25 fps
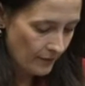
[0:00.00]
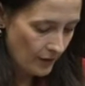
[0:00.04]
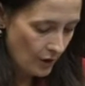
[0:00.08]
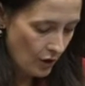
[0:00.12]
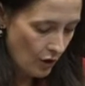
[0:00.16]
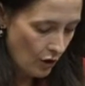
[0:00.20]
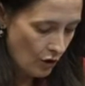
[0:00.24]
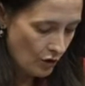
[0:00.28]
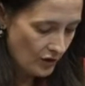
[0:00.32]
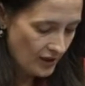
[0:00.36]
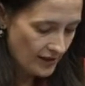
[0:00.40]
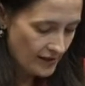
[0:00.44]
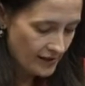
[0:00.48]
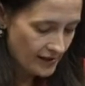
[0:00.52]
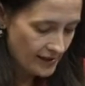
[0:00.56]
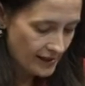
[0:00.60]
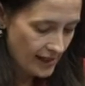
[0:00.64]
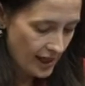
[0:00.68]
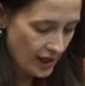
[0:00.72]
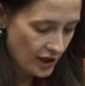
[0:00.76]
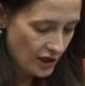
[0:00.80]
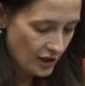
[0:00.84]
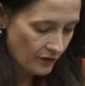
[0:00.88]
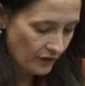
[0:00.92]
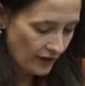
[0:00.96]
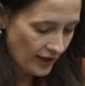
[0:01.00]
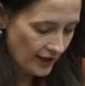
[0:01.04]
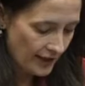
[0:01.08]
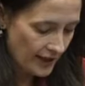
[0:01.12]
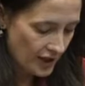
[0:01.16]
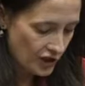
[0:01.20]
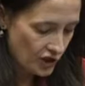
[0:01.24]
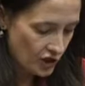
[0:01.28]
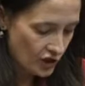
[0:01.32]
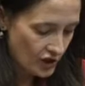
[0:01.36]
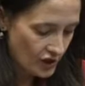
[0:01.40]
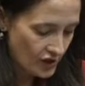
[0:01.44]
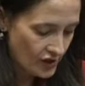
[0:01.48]
only the sound of
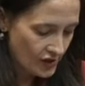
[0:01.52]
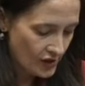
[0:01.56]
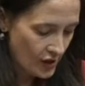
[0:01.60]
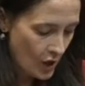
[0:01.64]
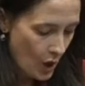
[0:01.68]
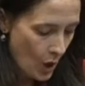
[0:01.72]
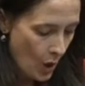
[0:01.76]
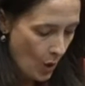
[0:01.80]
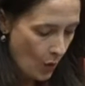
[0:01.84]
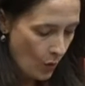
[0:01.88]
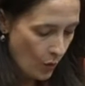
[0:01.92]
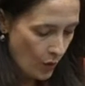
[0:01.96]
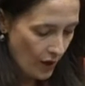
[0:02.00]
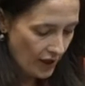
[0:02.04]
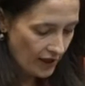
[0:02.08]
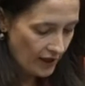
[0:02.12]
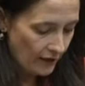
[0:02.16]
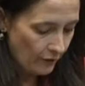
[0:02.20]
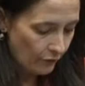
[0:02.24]
clinicians working